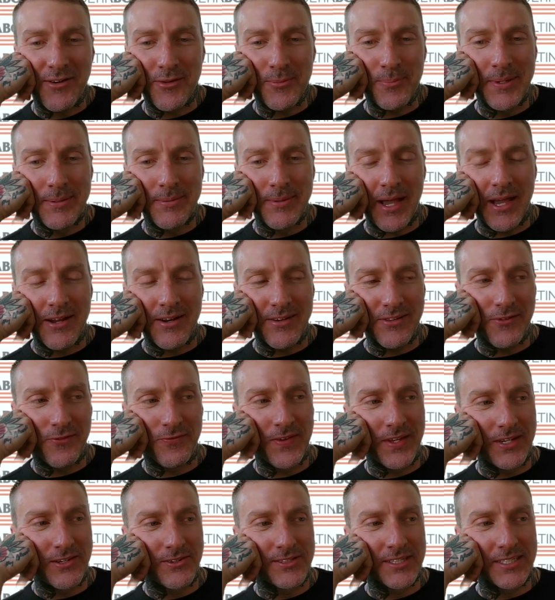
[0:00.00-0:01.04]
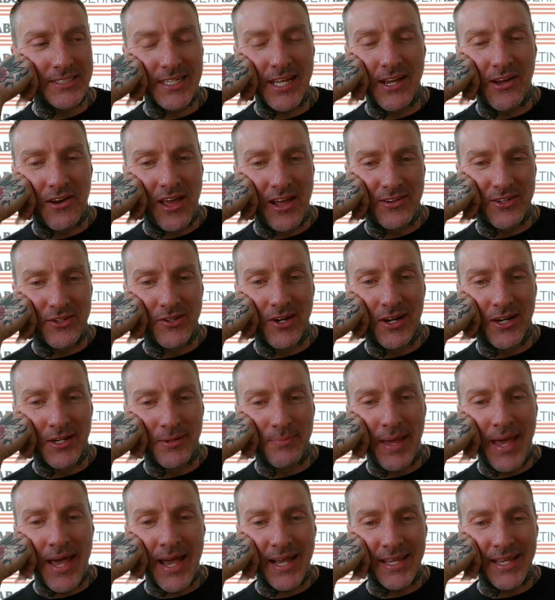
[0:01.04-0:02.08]
do you figure this out? How do you
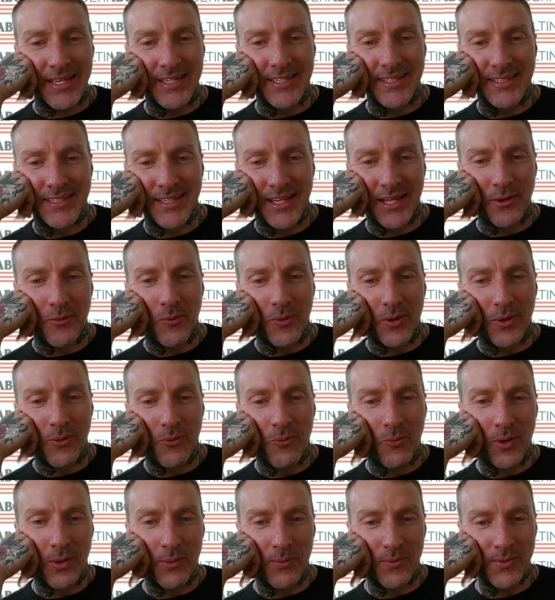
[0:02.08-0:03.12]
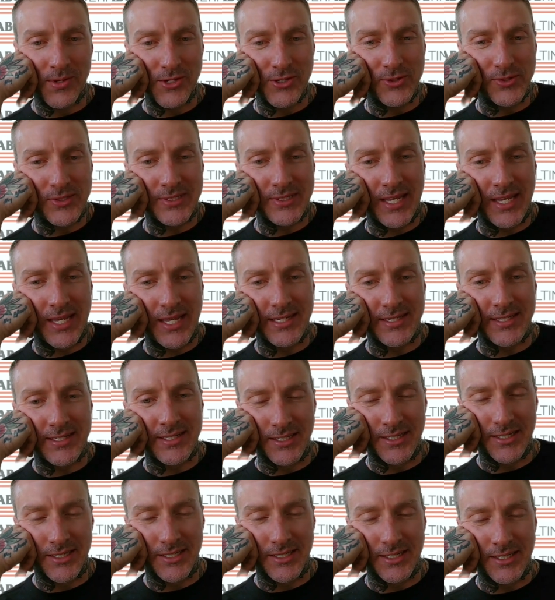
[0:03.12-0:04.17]
unpack it? Like what would you say
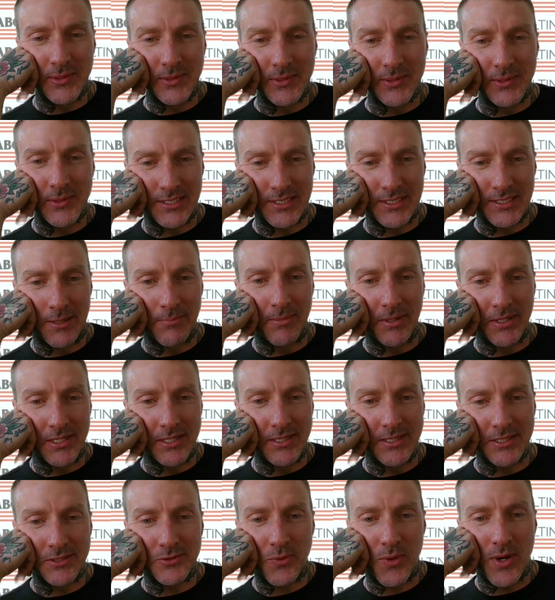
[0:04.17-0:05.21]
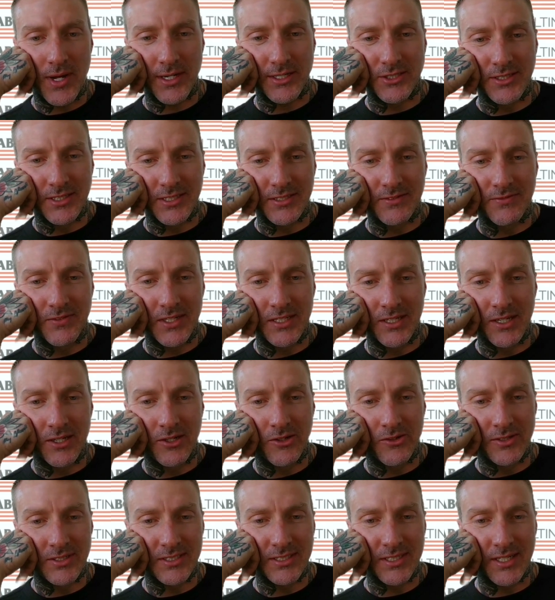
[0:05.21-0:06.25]
to somebody that's watching this video
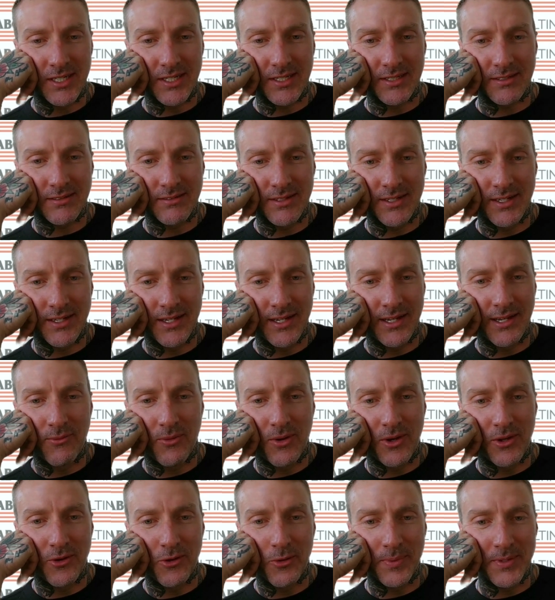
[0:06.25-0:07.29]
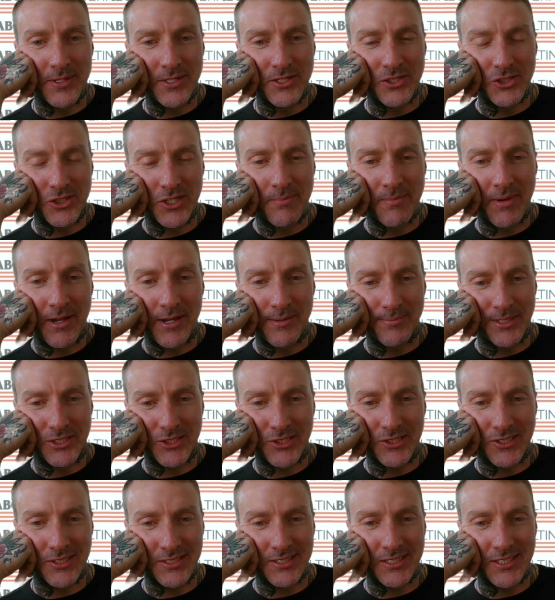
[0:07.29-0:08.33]
and is like, I want to open a gym. How much
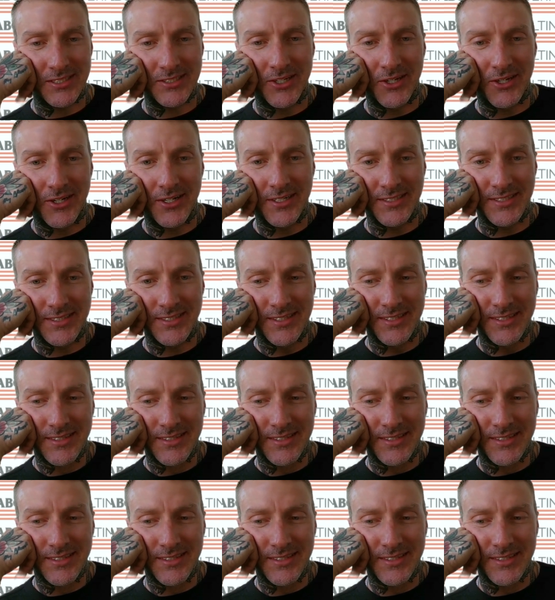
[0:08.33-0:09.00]
does this cost?